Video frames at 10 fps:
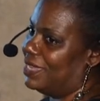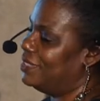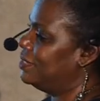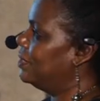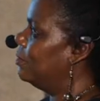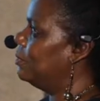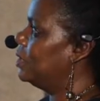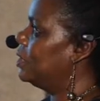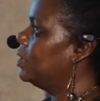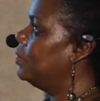you know,
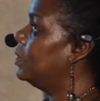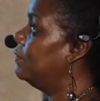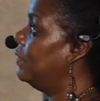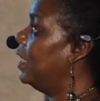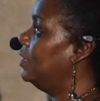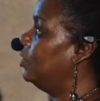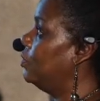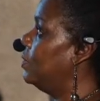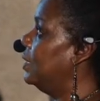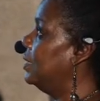because you can find
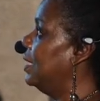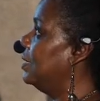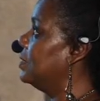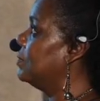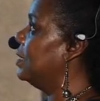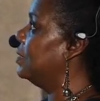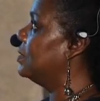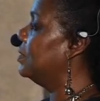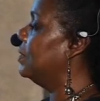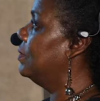joy in that as well.
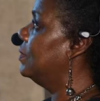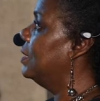So